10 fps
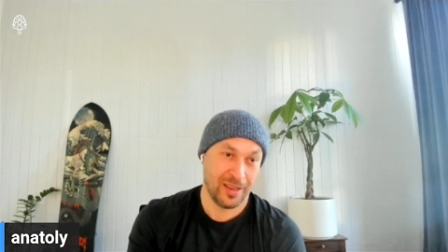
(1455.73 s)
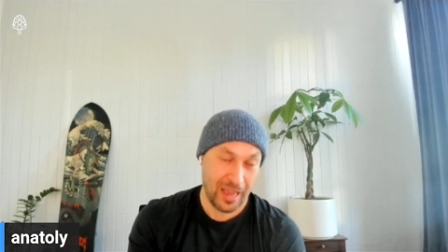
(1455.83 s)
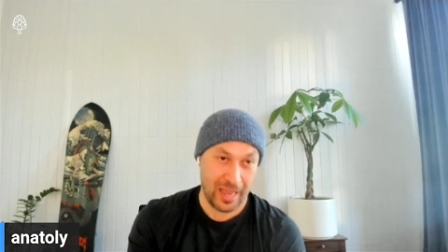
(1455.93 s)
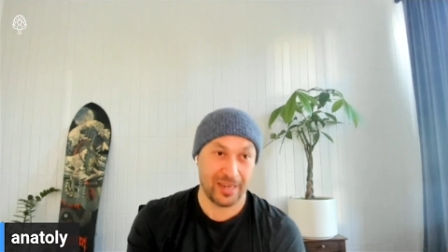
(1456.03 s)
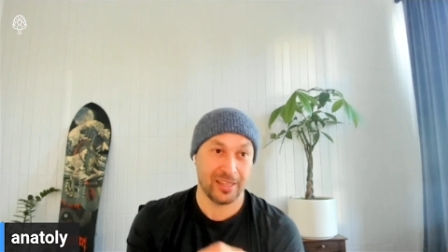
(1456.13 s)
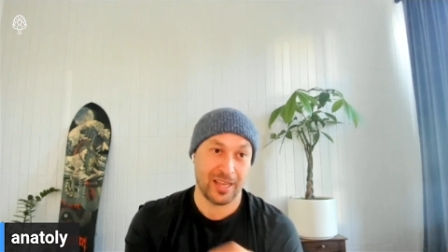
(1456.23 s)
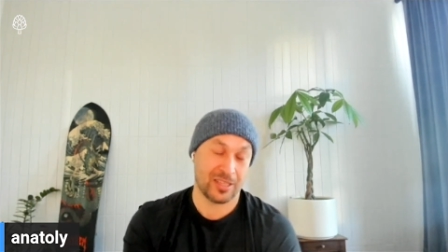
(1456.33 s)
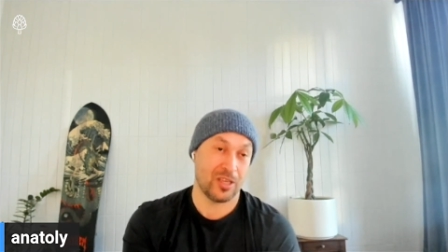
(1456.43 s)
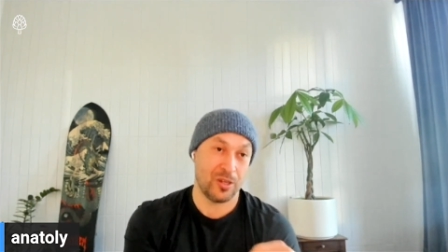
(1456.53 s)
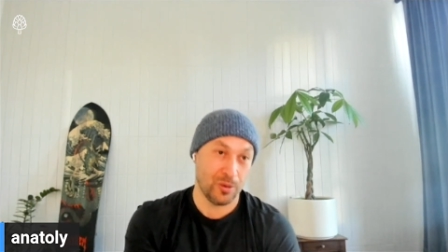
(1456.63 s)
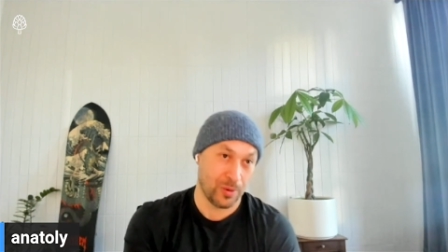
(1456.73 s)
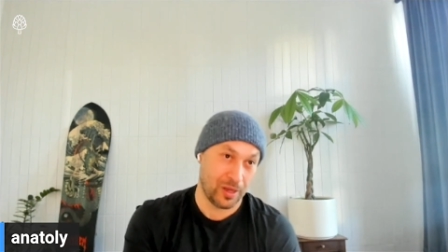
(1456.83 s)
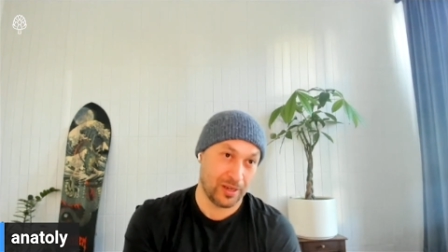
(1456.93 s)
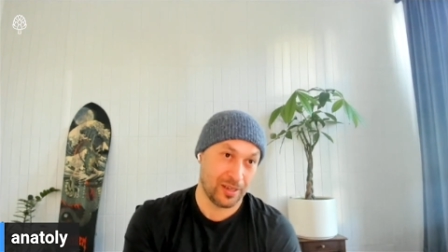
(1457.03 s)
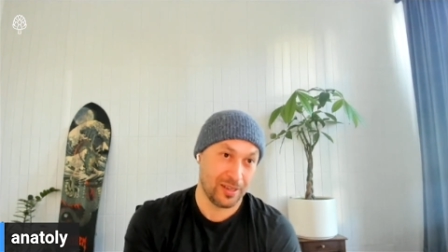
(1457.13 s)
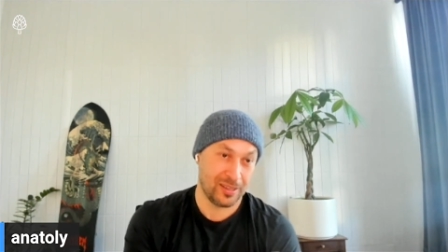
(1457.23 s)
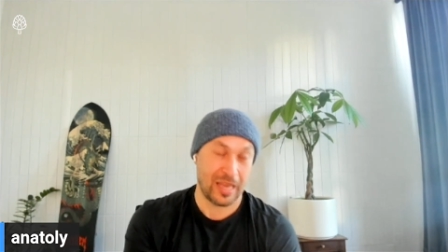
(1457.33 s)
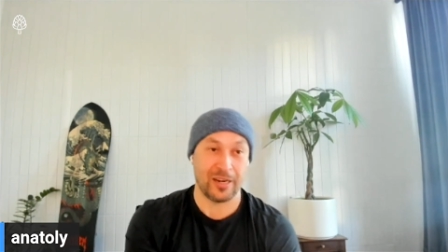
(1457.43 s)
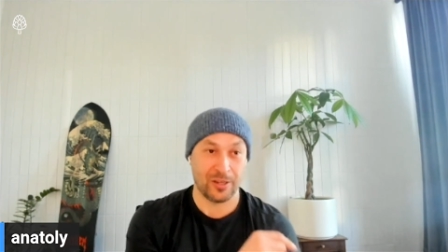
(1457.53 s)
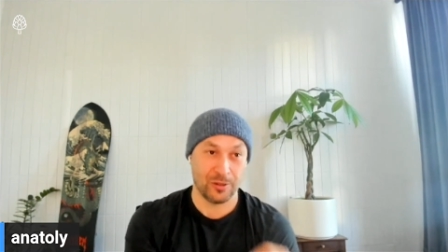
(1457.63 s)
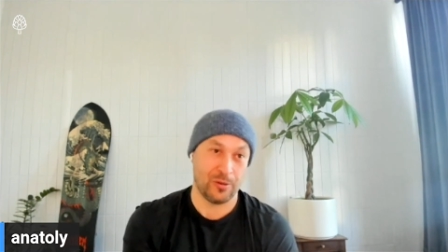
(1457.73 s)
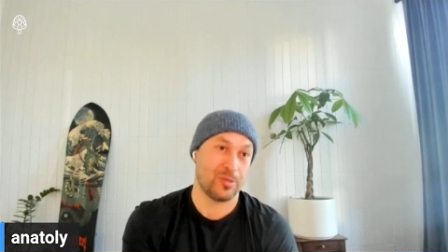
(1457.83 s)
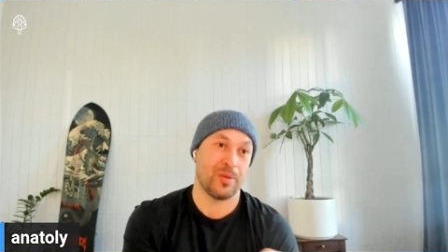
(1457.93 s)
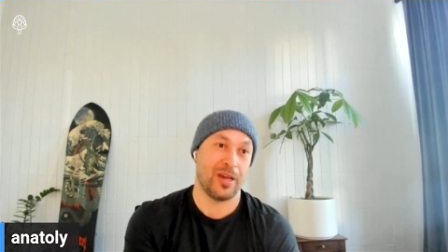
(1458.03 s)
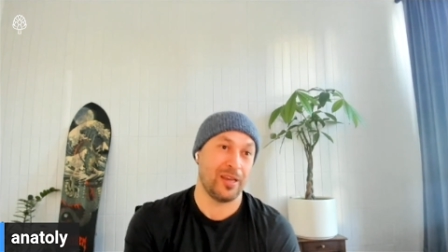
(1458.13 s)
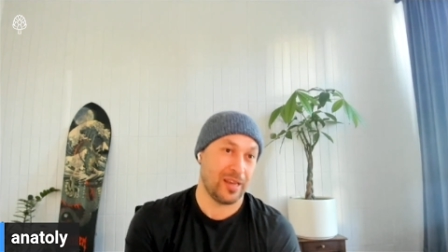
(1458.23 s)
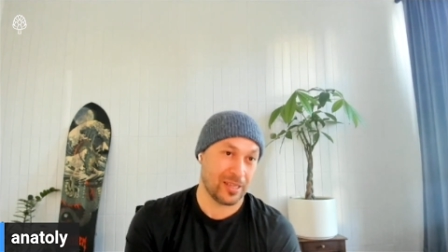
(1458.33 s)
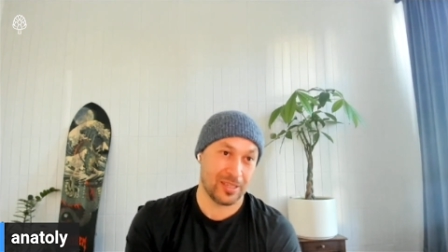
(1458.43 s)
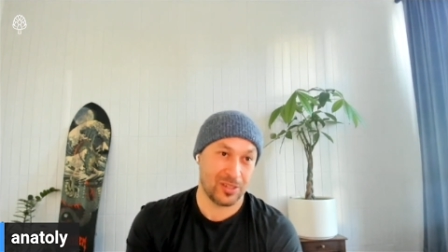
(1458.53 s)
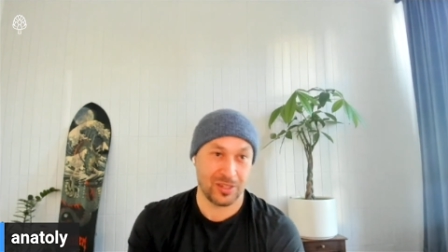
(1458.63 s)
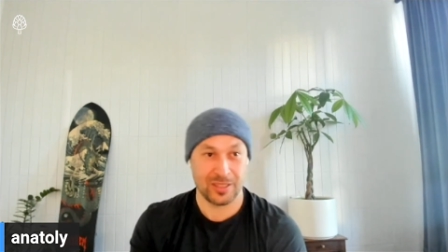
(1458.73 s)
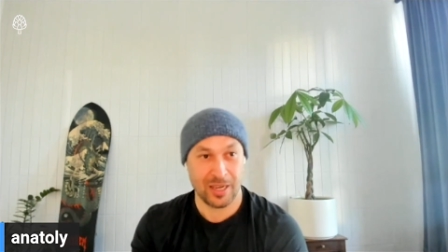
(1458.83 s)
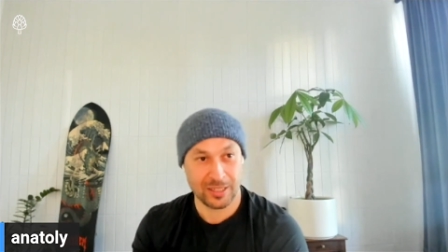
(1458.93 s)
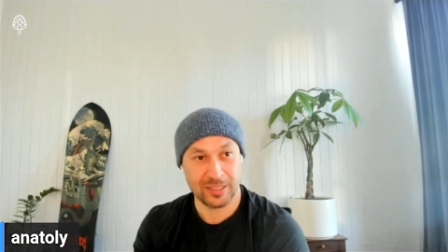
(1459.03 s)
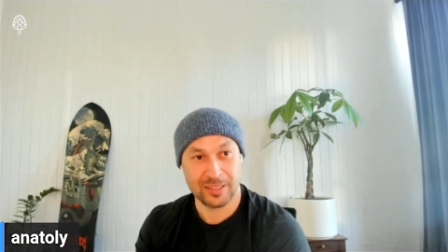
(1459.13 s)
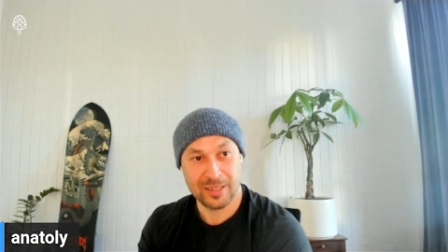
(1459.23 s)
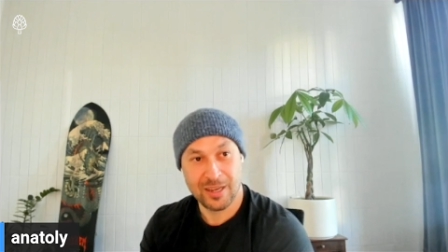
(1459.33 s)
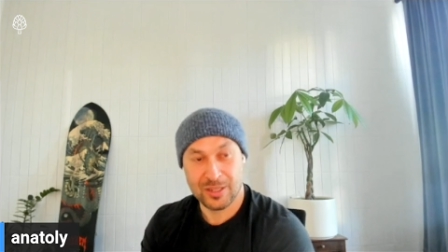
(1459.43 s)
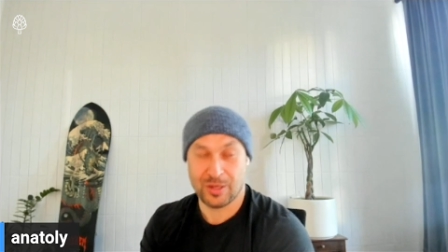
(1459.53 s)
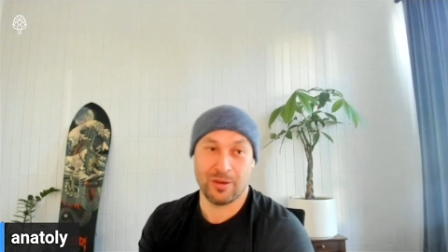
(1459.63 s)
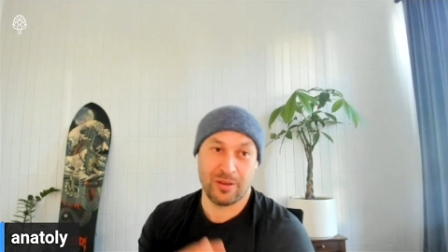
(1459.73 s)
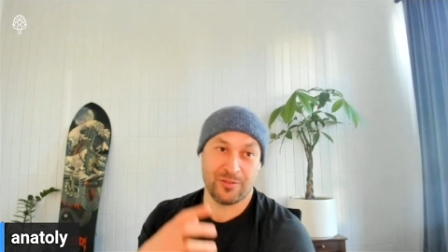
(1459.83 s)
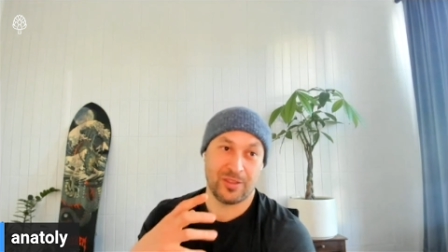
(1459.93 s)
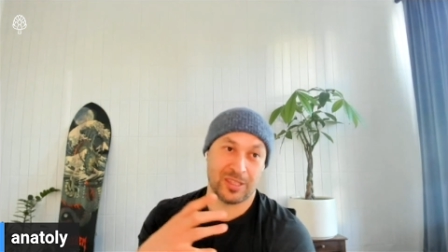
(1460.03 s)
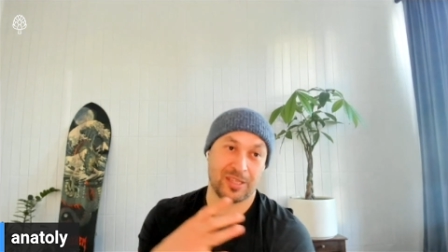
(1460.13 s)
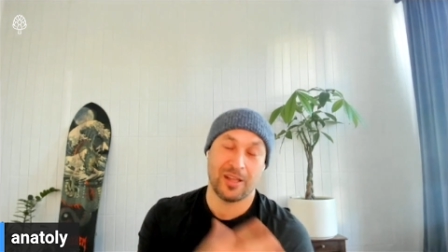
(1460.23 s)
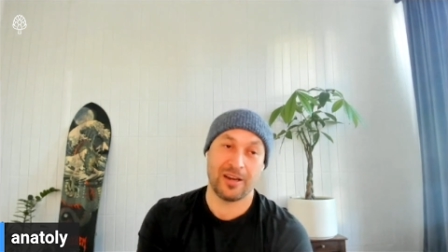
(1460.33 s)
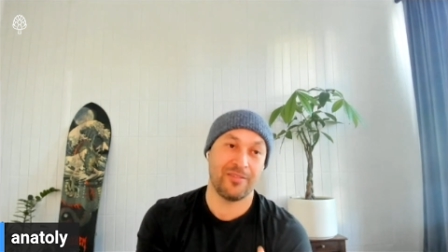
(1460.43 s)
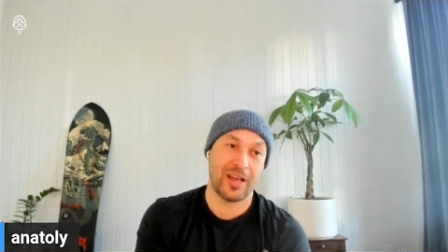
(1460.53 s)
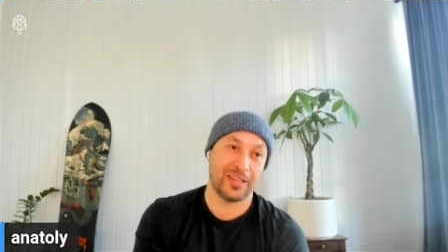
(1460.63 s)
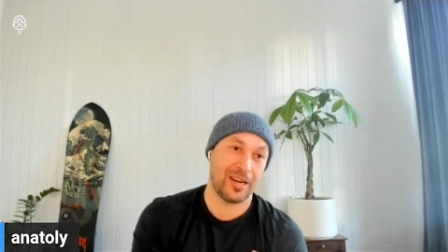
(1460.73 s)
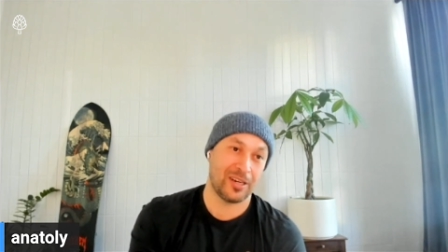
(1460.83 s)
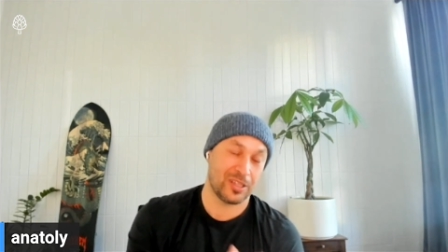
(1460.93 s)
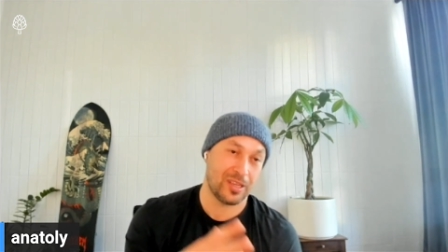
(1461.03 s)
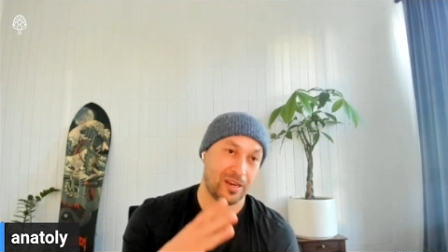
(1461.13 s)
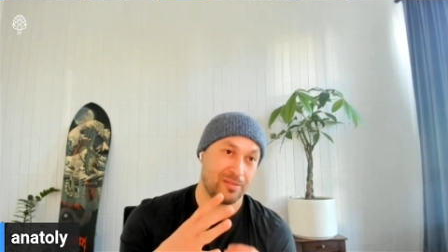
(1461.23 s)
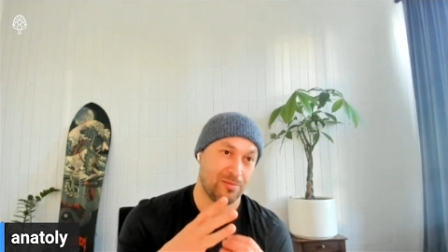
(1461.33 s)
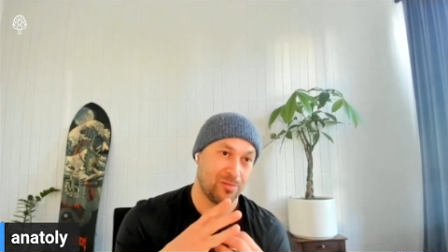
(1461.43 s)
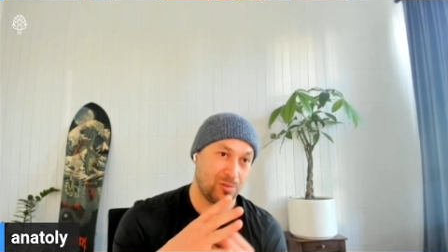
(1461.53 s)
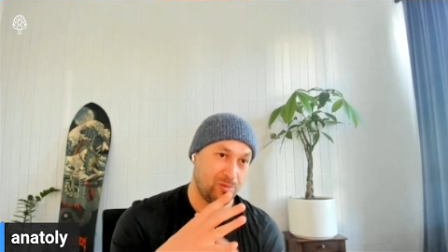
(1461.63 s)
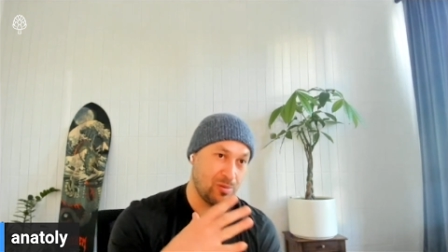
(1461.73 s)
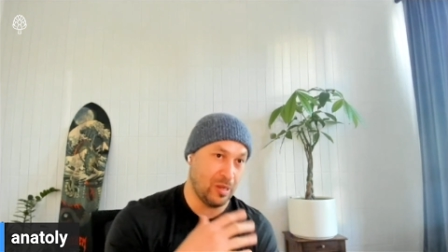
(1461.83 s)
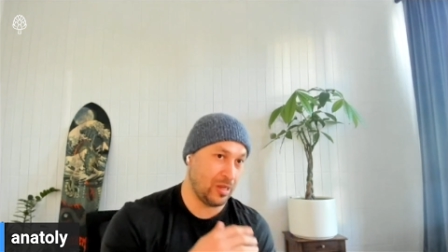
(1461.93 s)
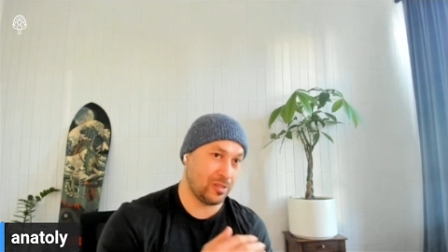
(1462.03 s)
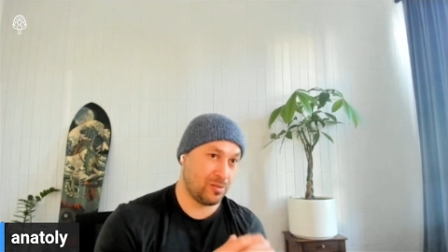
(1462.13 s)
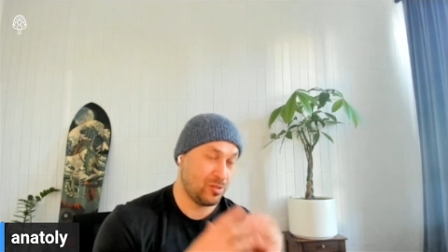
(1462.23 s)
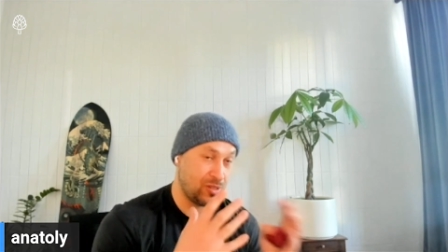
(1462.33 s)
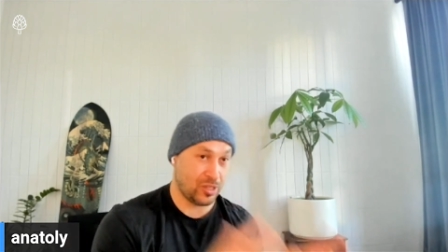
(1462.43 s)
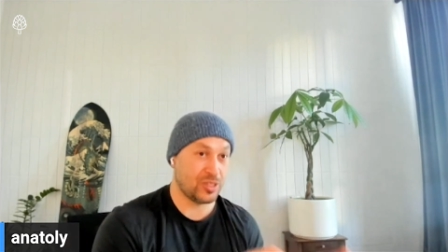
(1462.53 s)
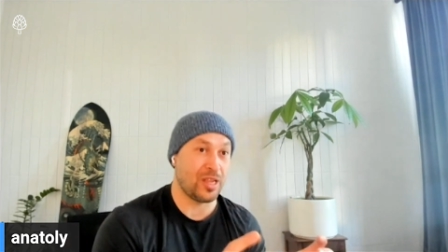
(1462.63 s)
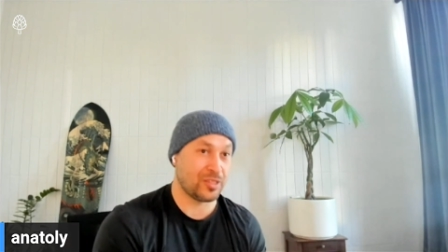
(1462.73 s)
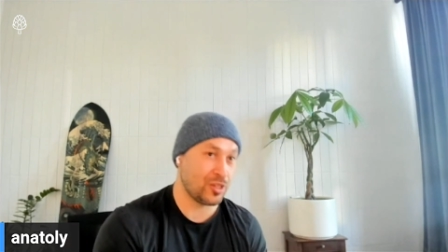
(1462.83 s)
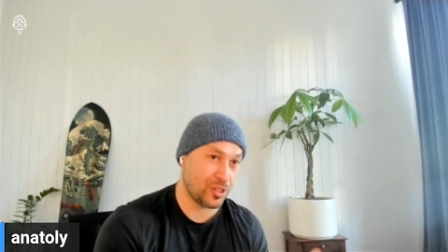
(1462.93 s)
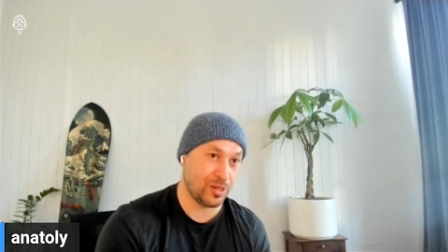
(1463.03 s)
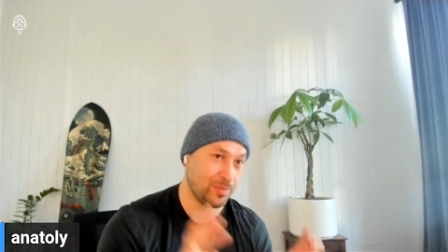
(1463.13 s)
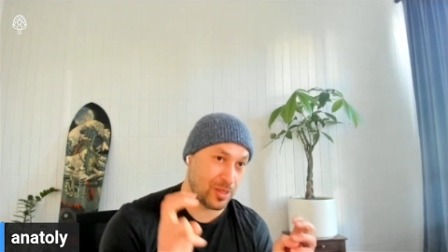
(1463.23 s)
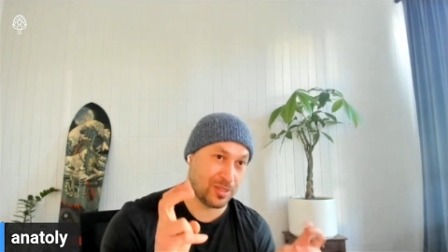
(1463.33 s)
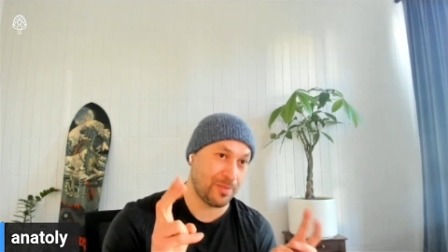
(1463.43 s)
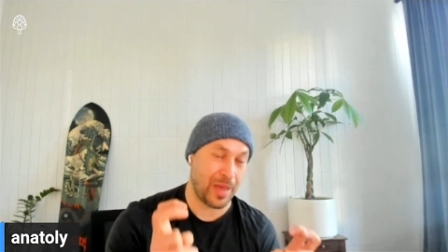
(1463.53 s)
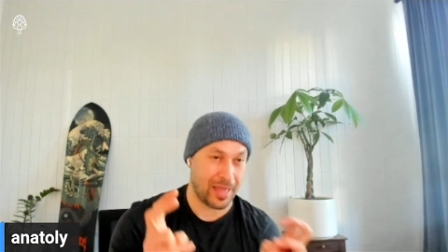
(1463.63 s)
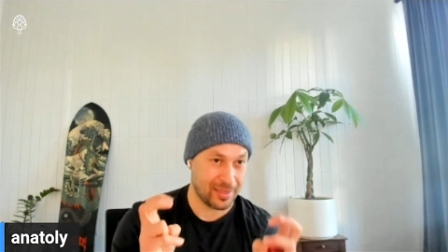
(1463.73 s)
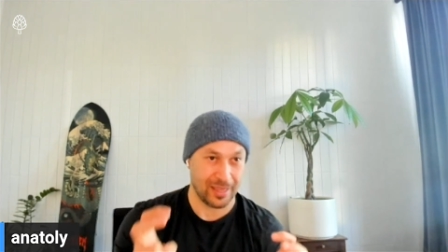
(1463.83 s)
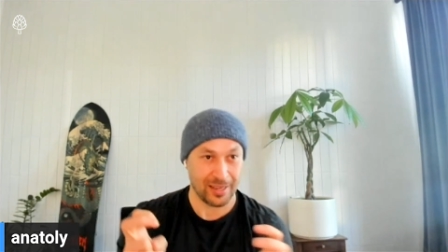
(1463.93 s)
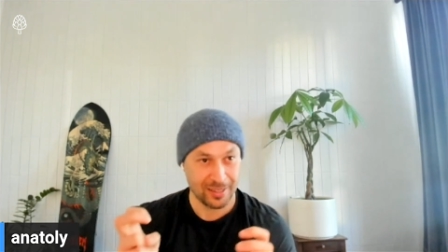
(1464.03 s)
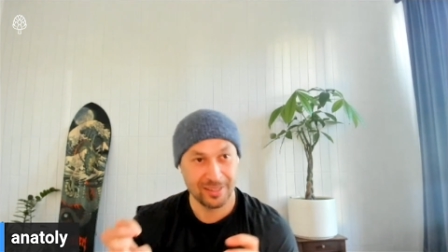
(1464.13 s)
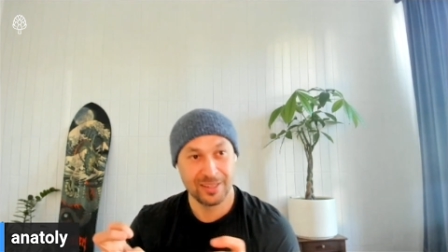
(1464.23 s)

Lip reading: and elect a new one that includes my exit transaction. So if the Solana validator set does censorship, does the bad thing,